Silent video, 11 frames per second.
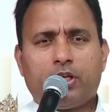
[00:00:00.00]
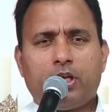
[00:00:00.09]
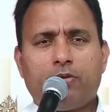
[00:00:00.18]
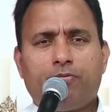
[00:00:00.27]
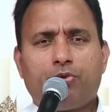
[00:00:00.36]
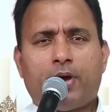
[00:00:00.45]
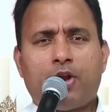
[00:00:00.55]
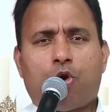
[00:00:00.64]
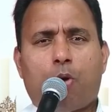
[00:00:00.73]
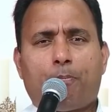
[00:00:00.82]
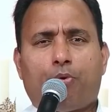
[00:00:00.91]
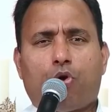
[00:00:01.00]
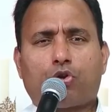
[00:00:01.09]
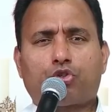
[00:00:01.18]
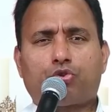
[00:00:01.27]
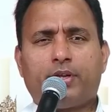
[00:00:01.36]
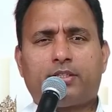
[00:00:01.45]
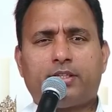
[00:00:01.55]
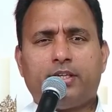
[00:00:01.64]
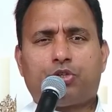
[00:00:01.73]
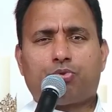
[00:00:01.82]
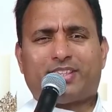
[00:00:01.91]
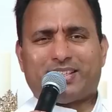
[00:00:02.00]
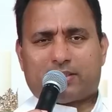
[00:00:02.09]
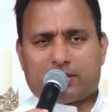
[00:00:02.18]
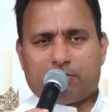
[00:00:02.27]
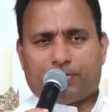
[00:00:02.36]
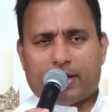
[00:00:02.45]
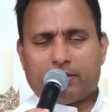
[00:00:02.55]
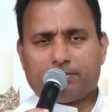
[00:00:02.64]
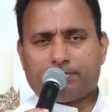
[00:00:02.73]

give you an opportunity to testify.